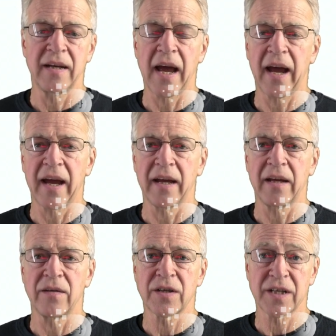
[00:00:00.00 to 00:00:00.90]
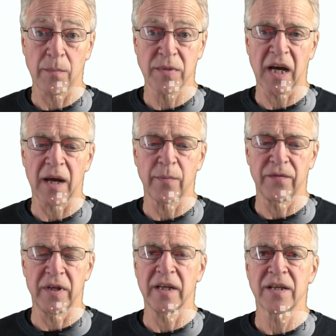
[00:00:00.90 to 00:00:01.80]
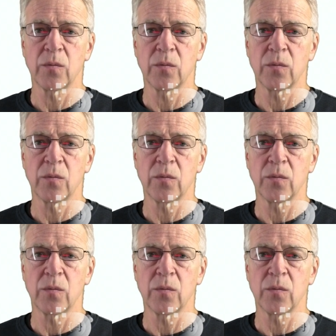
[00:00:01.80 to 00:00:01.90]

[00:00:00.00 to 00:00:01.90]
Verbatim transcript: a subtype of this,